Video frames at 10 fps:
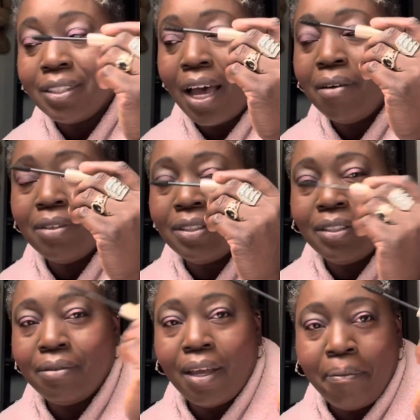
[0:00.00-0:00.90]
I
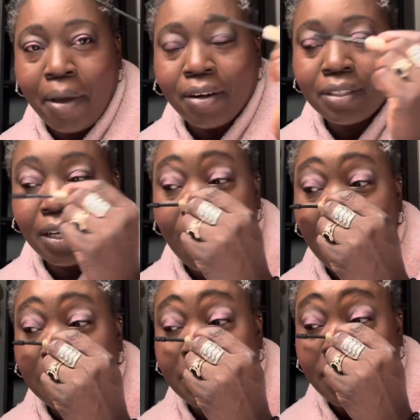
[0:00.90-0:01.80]
wasn't embarrassed at
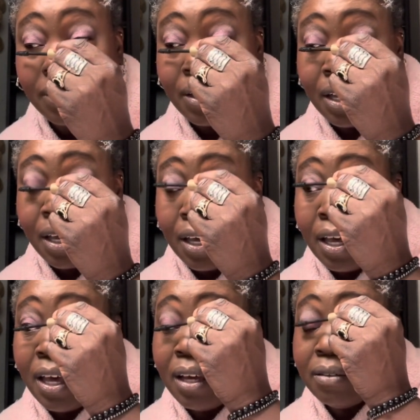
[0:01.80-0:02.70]
all. So
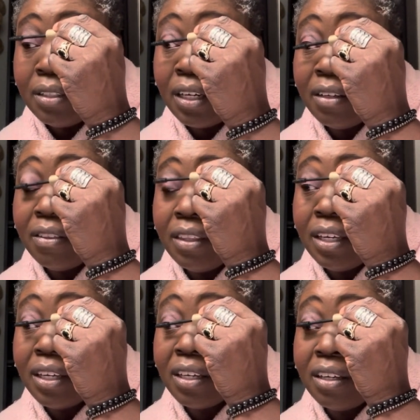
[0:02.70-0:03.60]
I'm trying to
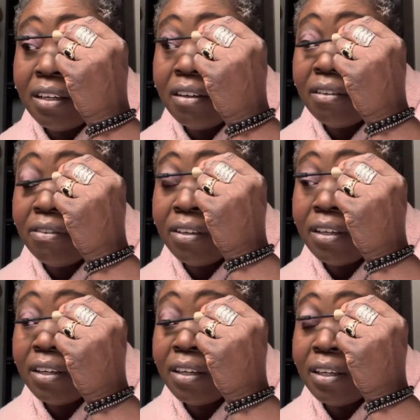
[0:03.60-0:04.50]
think of
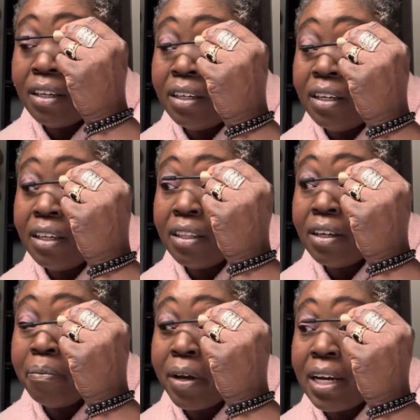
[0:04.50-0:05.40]
another
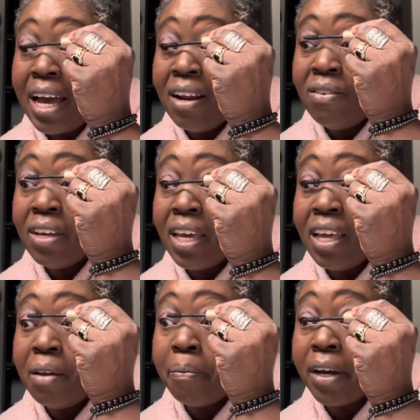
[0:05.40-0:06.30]
I don't get
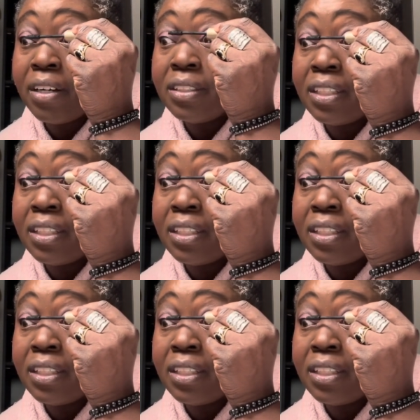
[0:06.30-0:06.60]
embarrassed